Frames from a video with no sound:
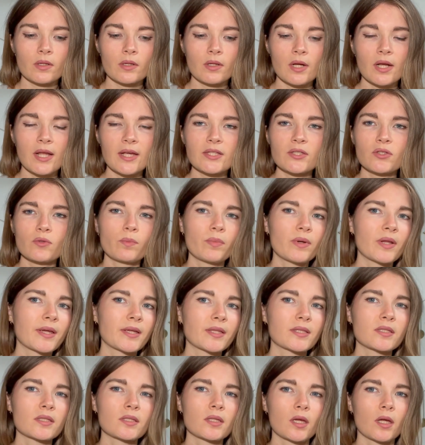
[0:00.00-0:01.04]
likes to play
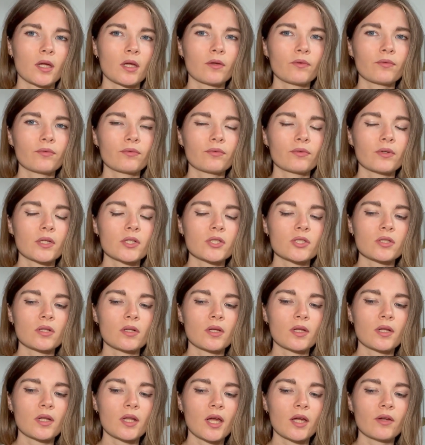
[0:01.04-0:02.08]
it safe
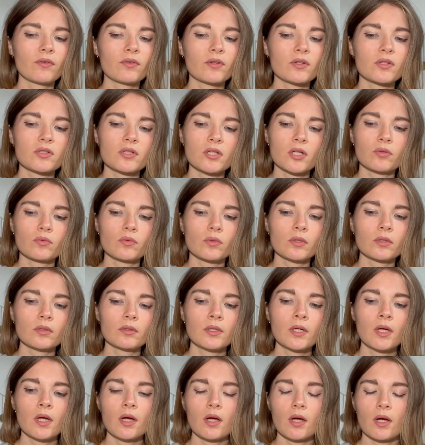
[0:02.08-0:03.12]
in life in general.
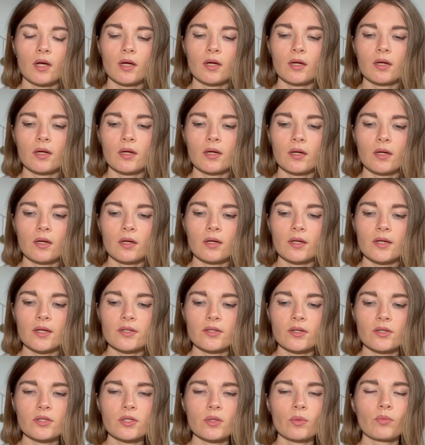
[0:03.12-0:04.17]
Is
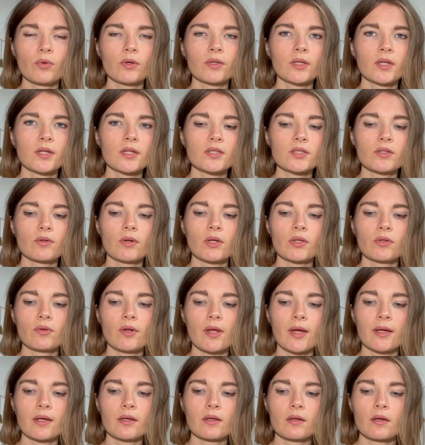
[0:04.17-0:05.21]
that someone that is going to
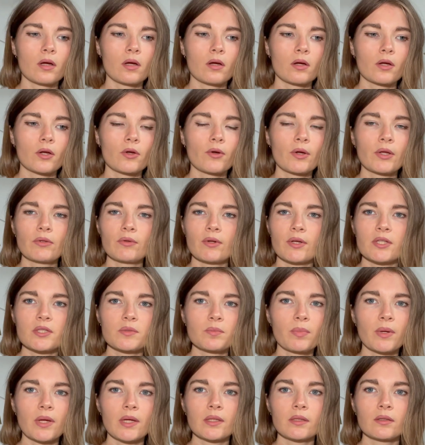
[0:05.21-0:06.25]

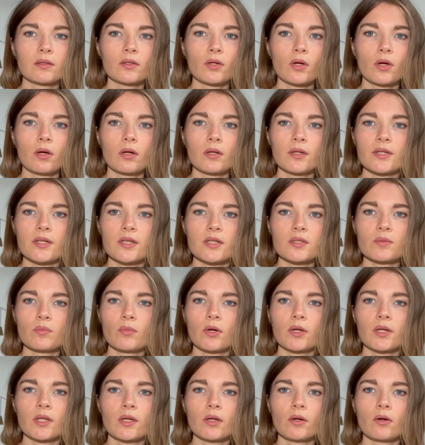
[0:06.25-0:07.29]
spend all his
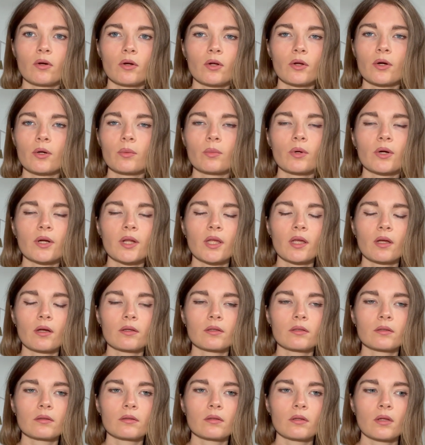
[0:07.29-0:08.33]
money or her money
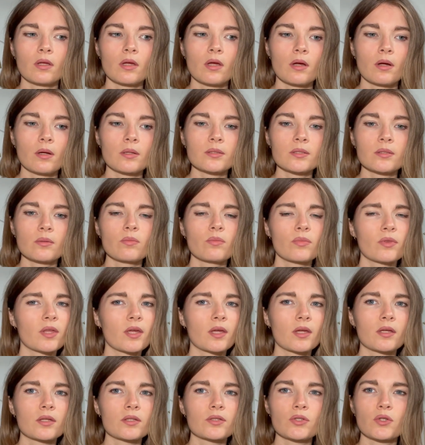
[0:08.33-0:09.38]
on
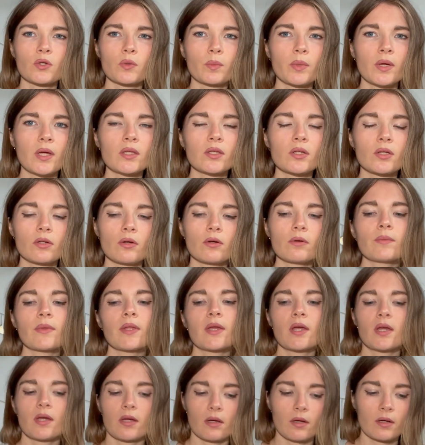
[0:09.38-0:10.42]
something stupid, you know.
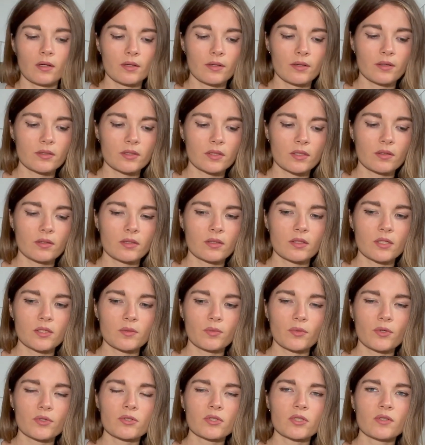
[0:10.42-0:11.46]
So this
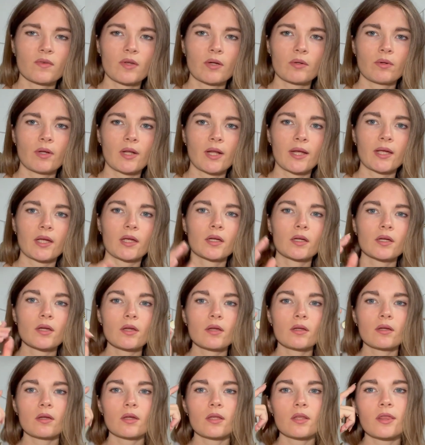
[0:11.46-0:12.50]
person is very
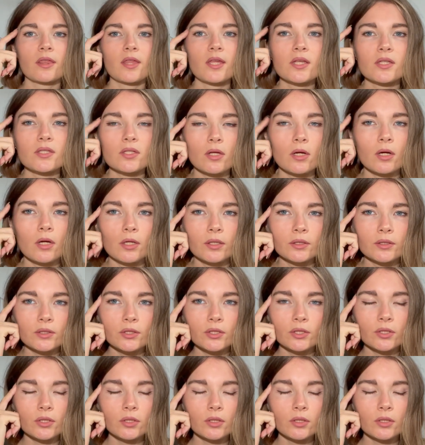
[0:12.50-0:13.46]
thinks a lot